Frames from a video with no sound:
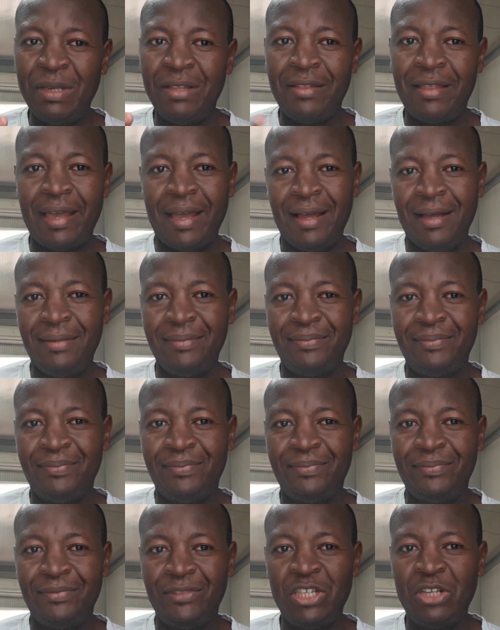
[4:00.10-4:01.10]
it there.
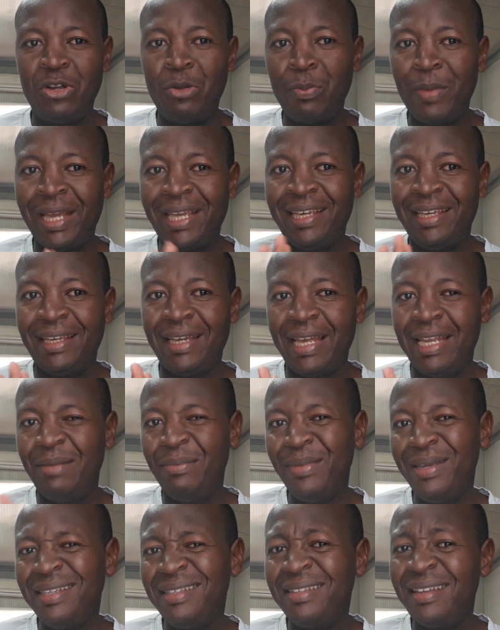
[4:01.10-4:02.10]
You're not making any
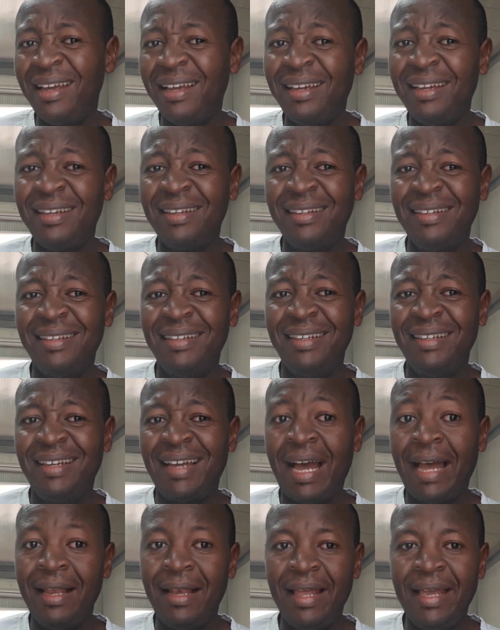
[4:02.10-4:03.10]
mistake.
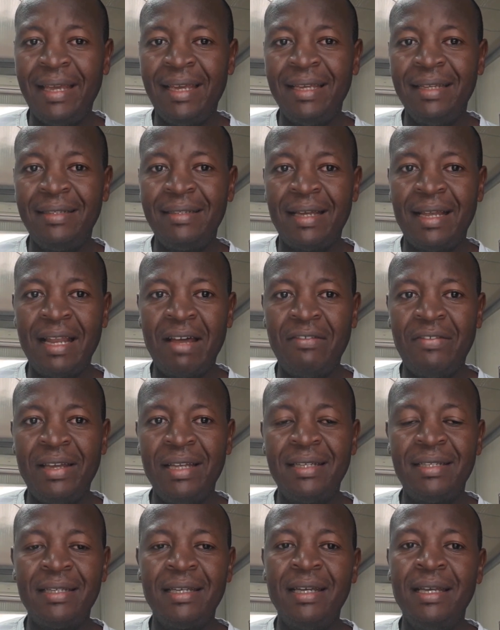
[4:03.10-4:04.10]
I like it, I love
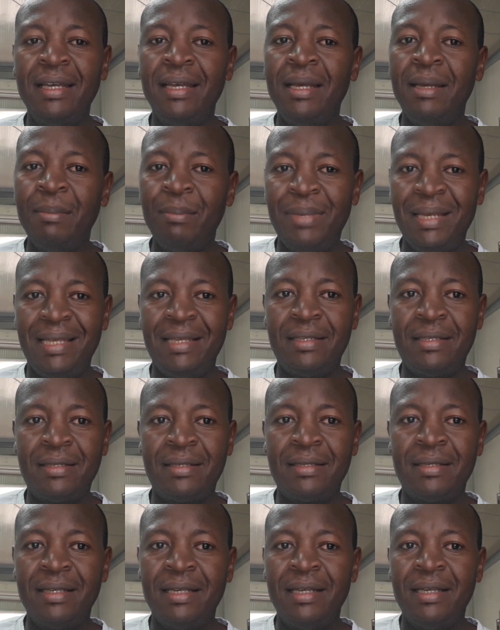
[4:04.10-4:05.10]
it.
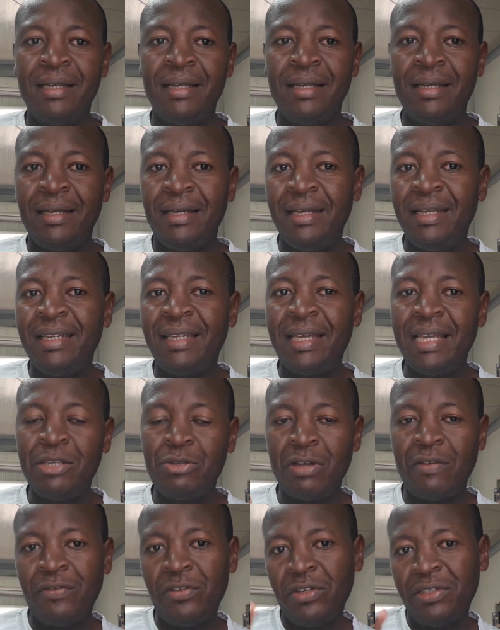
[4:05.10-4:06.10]
Please, in case
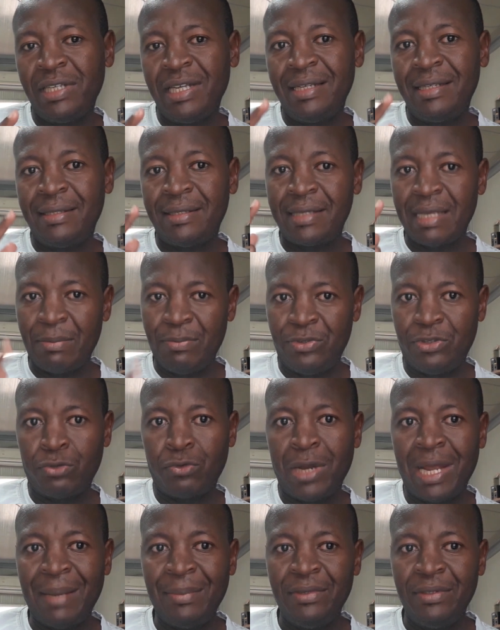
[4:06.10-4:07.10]
you have not yet
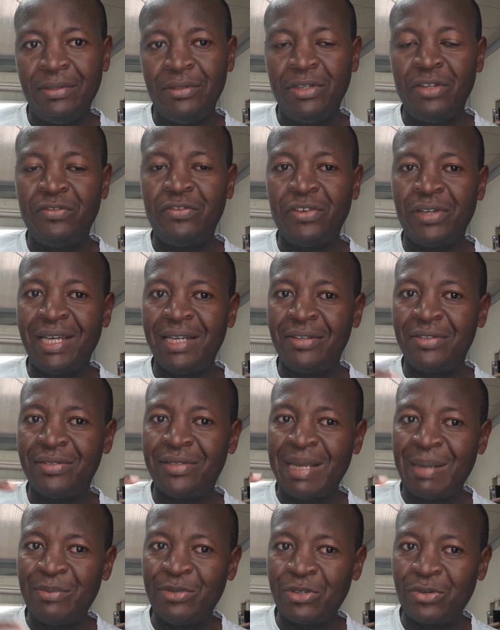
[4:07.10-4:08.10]
subscribed, don't forget to
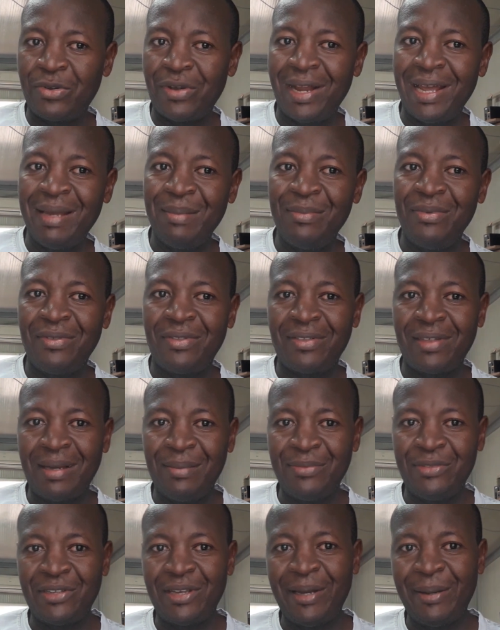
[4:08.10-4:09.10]
subscribe,
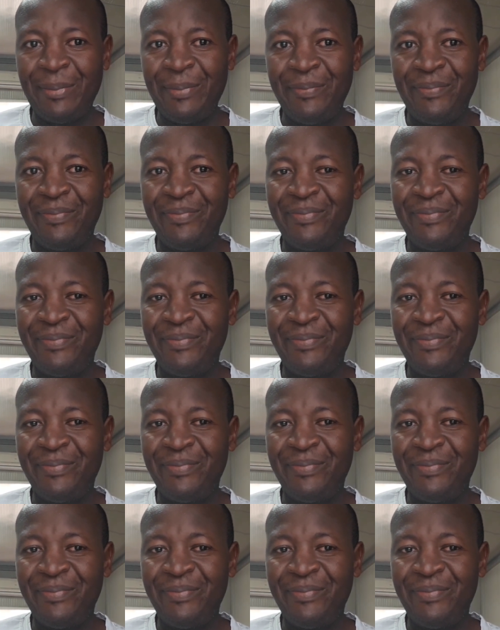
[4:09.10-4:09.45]
thumbs up,